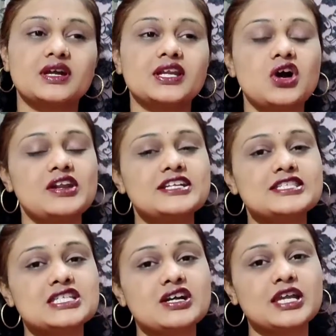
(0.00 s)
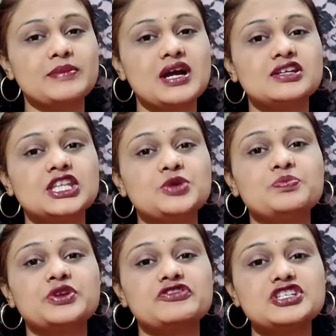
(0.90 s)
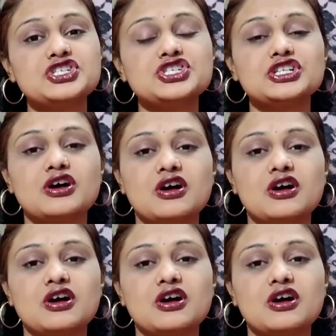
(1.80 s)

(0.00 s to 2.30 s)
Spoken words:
Now let's talk about the prevention